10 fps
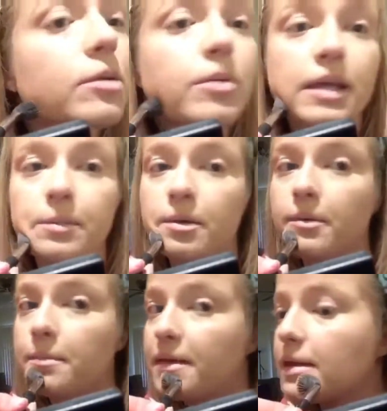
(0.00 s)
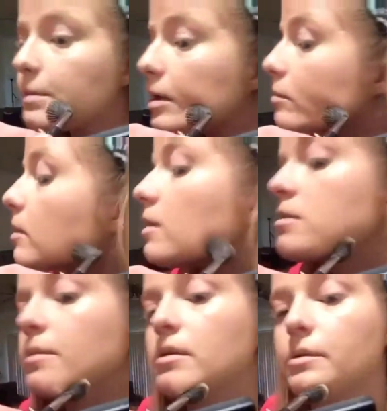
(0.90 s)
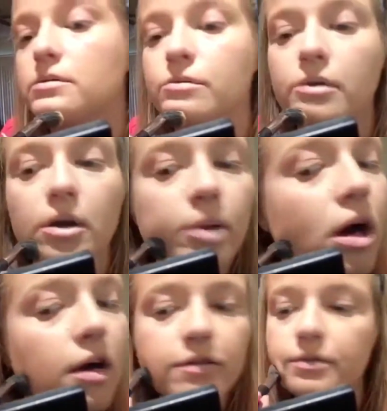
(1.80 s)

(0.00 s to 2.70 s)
keeping my makeup on because it would always rub off